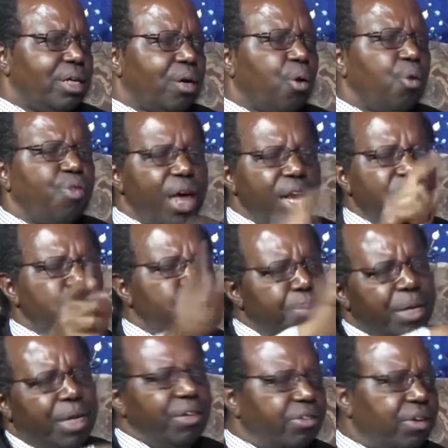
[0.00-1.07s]
Because then you'll
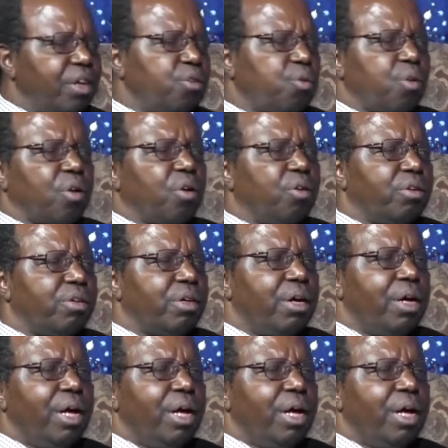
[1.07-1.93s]
be listening to the Lord.